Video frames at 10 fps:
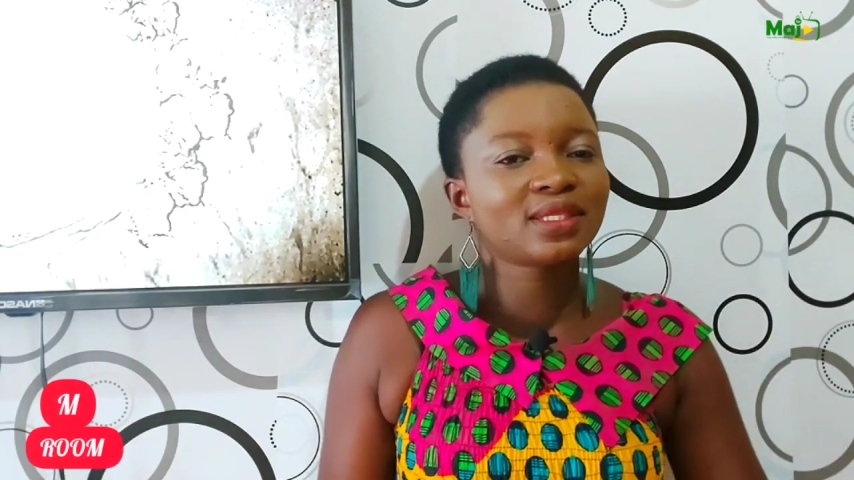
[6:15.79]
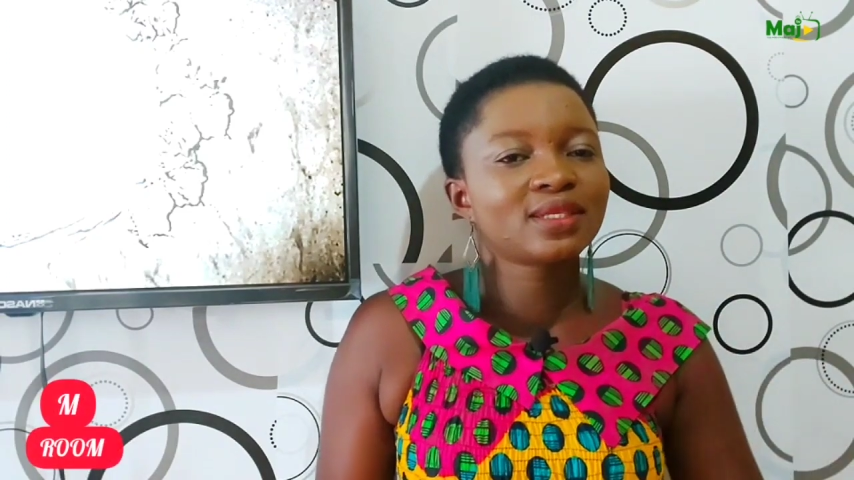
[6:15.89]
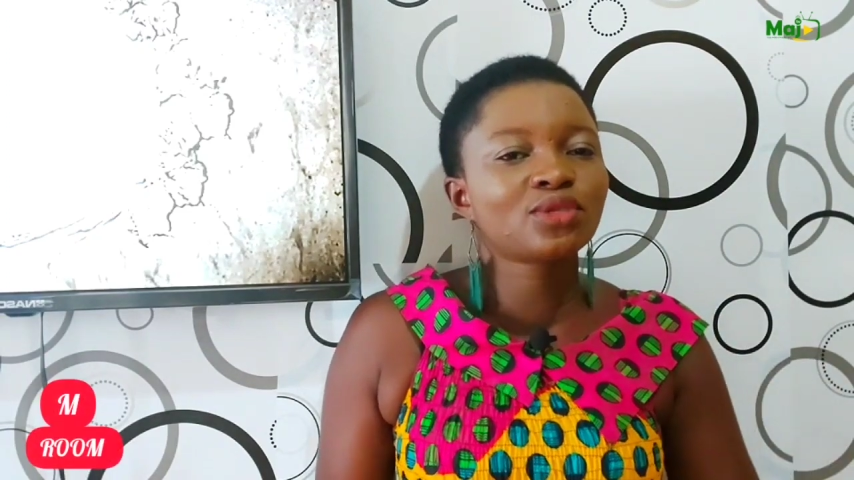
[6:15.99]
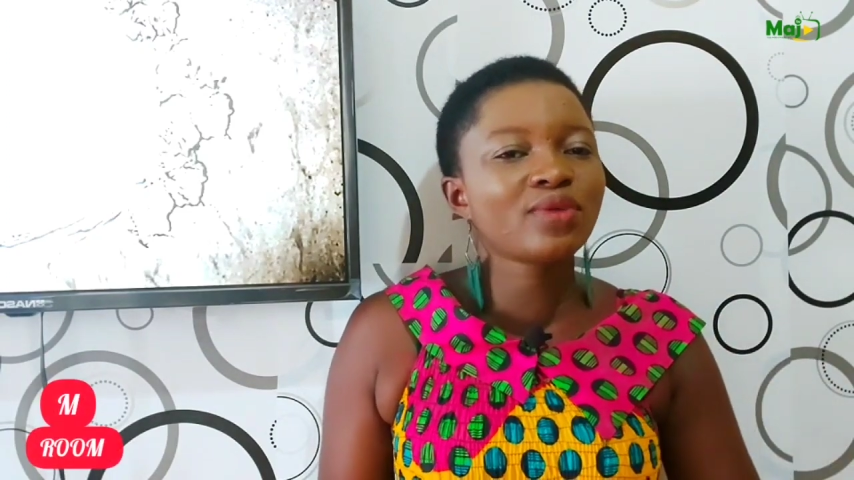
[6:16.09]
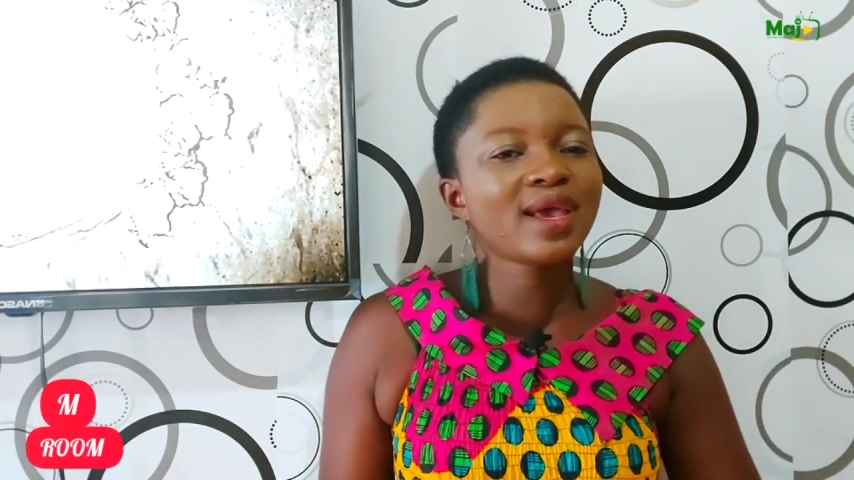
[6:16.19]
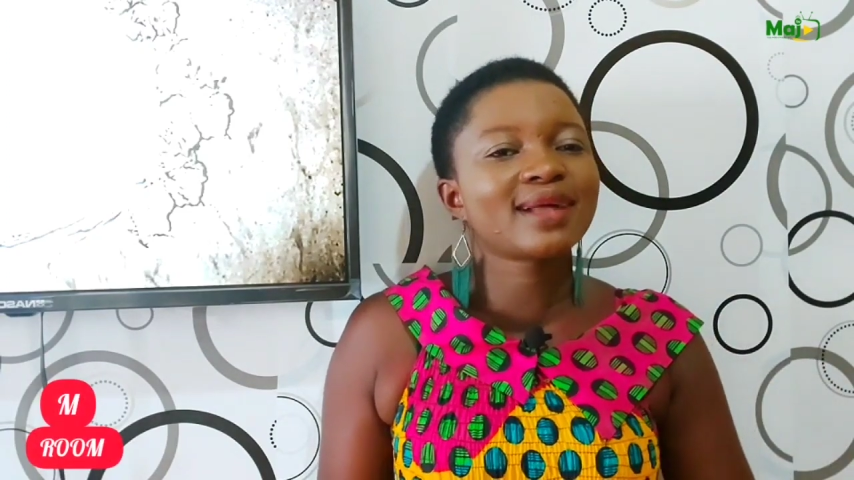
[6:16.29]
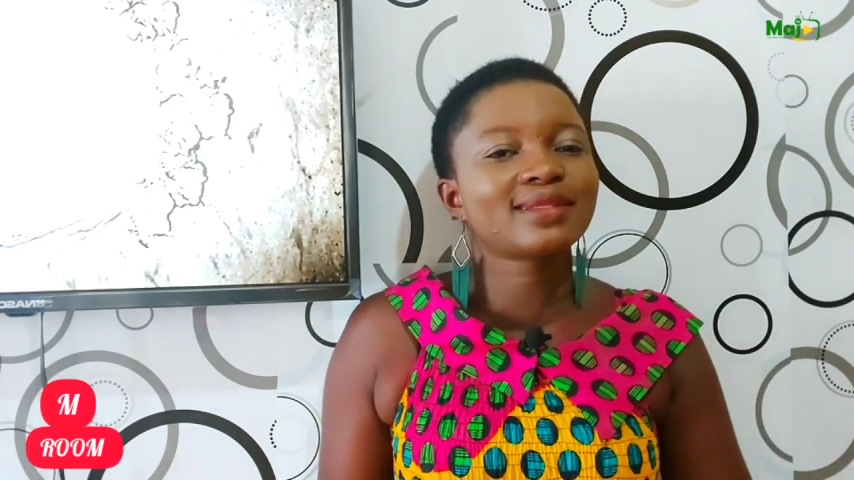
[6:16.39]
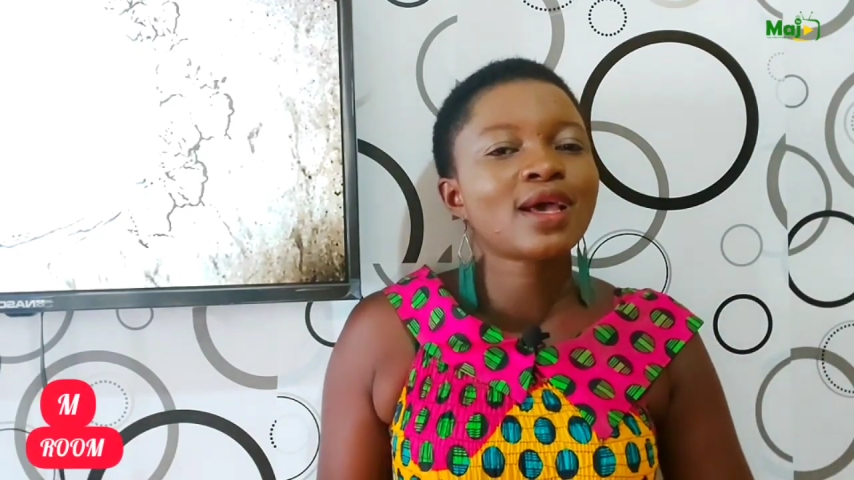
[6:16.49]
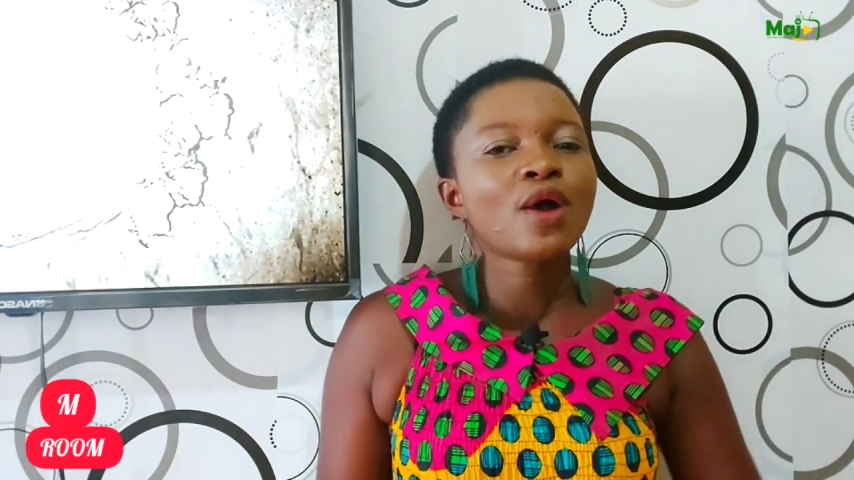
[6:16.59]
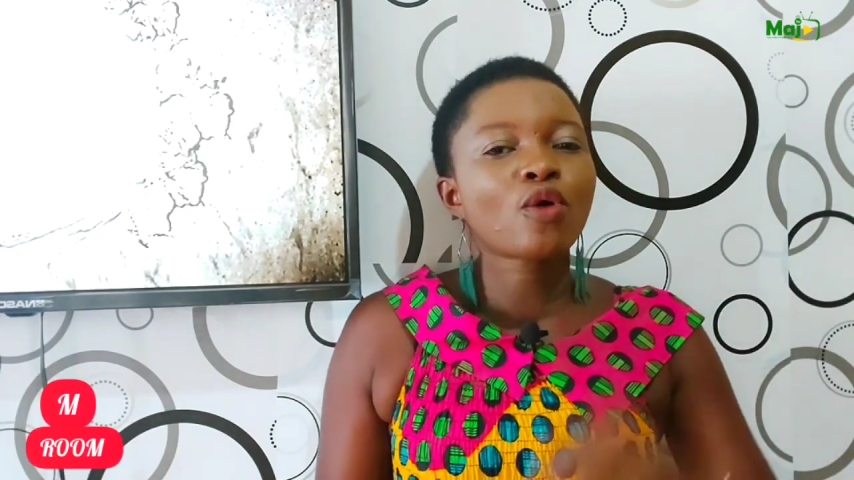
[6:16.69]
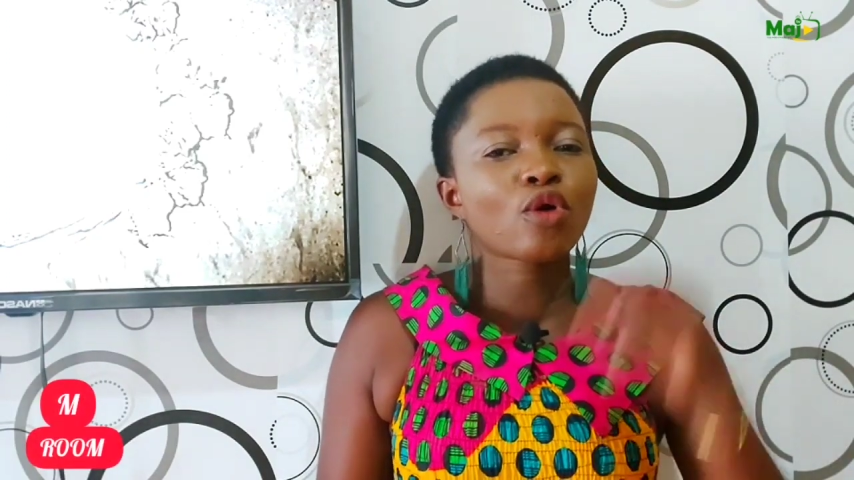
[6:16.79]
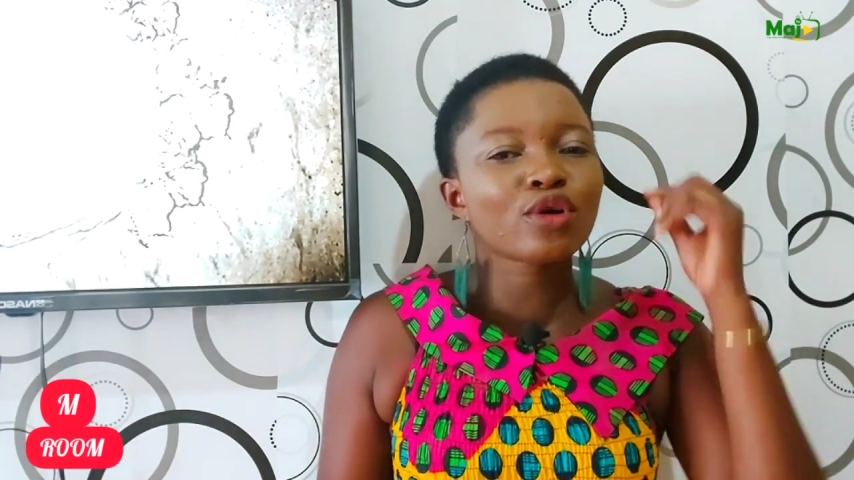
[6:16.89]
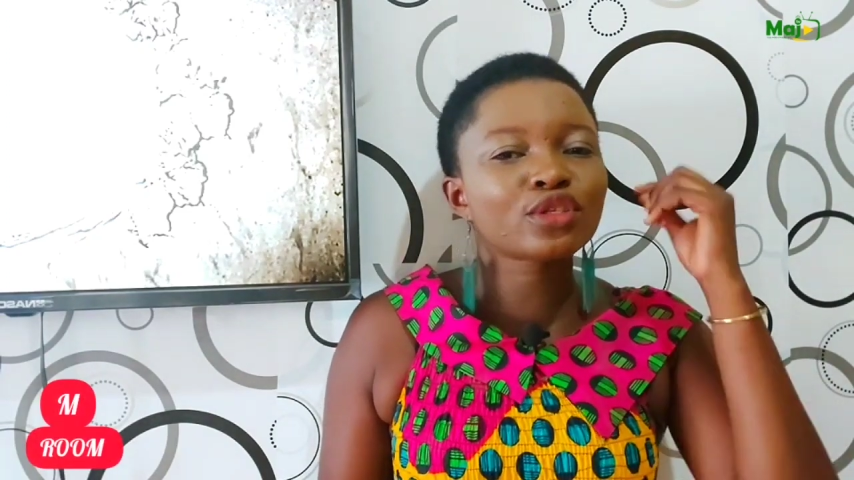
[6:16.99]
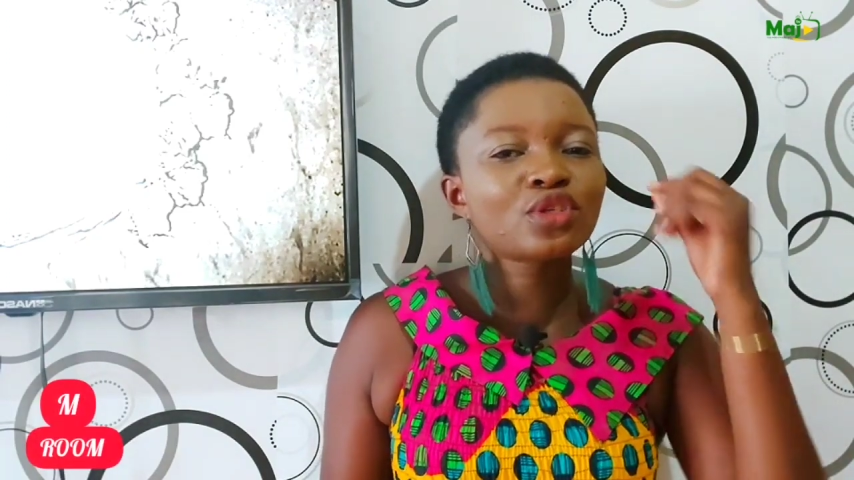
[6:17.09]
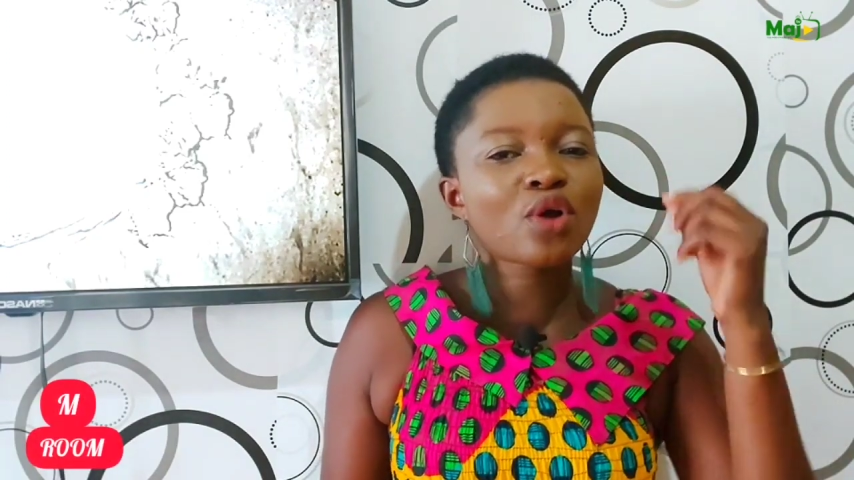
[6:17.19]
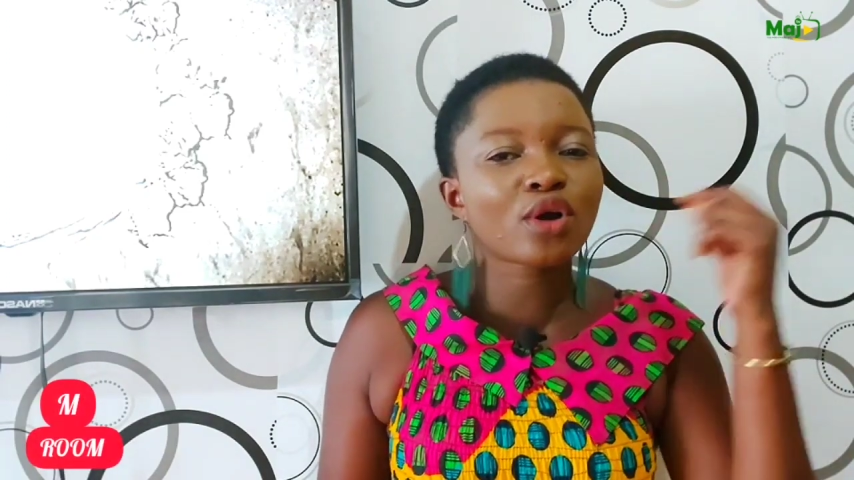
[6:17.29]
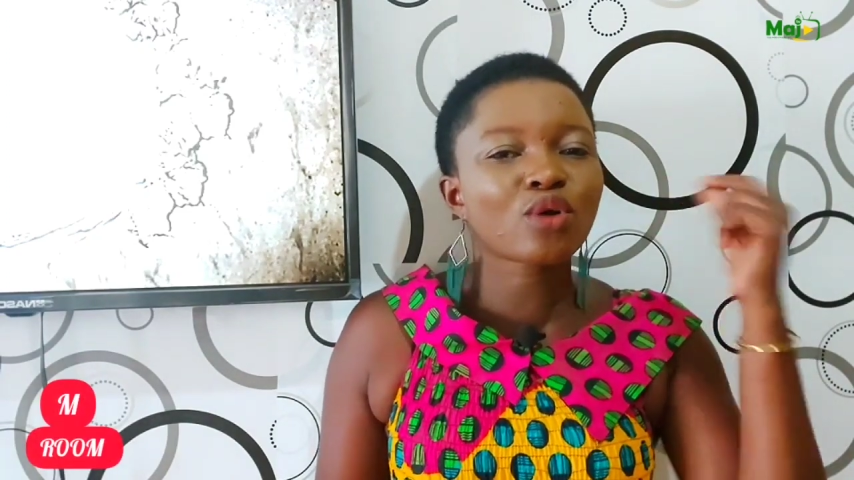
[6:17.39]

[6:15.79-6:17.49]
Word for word: Sweetheart, close your